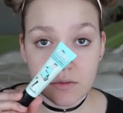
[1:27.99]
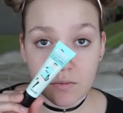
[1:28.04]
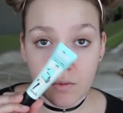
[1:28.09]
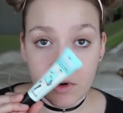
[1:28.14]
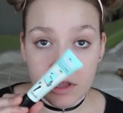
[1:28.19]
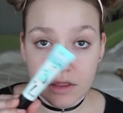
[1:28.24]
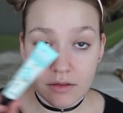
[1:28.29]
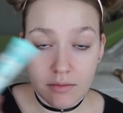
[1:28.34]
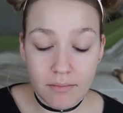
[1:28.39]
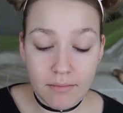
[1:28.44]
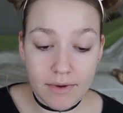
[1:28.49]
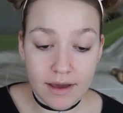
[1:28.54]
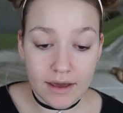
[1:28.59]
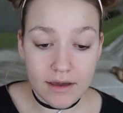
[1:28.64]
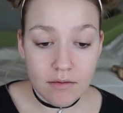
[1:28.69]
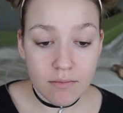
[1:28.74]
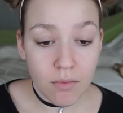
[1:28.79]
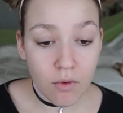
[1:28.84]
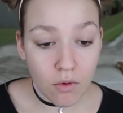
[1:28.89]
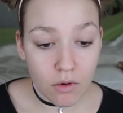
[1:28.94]
with
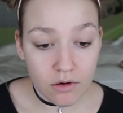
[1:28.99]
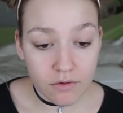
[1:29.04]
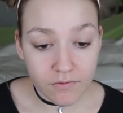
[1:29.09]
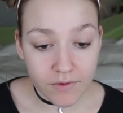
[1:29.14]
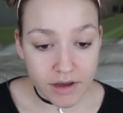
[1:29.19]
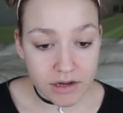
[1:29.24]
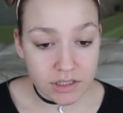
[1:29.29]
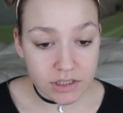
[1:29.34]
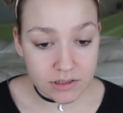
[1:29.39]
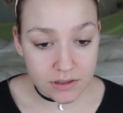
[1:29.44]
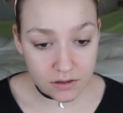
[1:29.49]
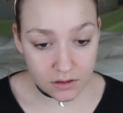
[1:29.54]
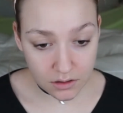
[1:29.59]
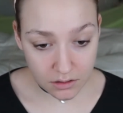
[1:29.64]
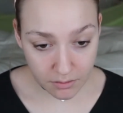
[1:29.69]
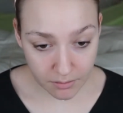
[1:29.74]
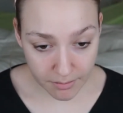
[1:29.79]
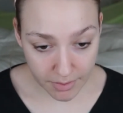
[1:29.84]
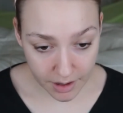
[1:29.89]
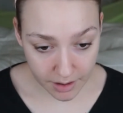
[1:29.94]
my Porefessional
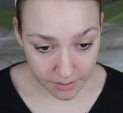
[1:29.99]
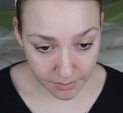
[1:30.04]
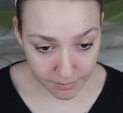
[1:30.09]
by